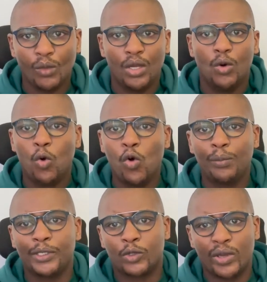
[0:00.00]
Who will
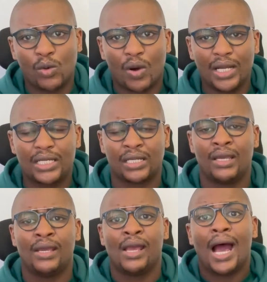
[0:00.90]
be doing what,
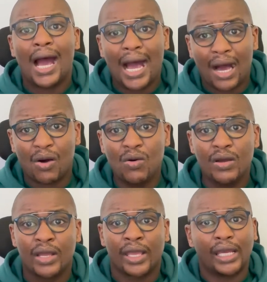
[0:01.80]
how,